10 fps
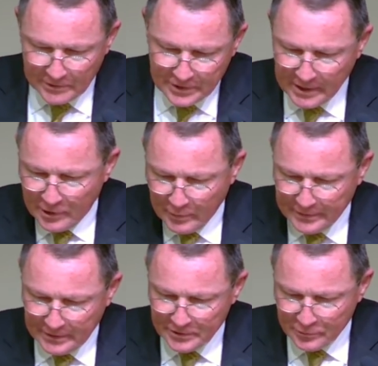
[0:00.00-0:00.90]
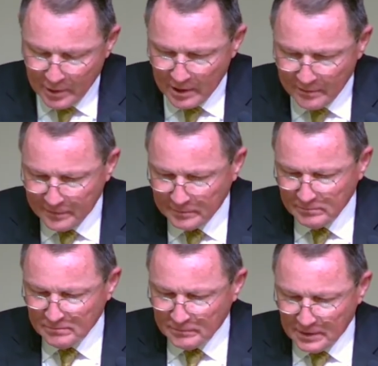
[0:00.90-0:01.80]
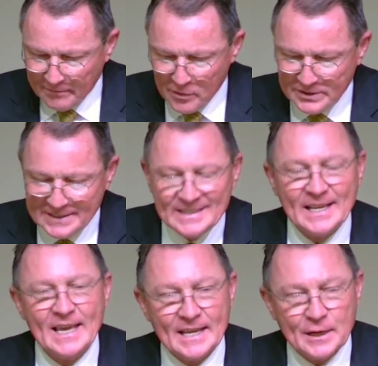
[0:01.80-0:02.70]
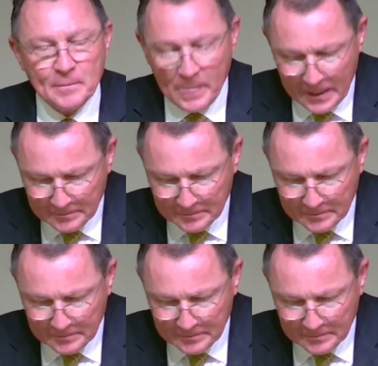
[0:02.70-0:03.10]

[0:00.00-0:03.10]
2 Corinthians 12, verse 10.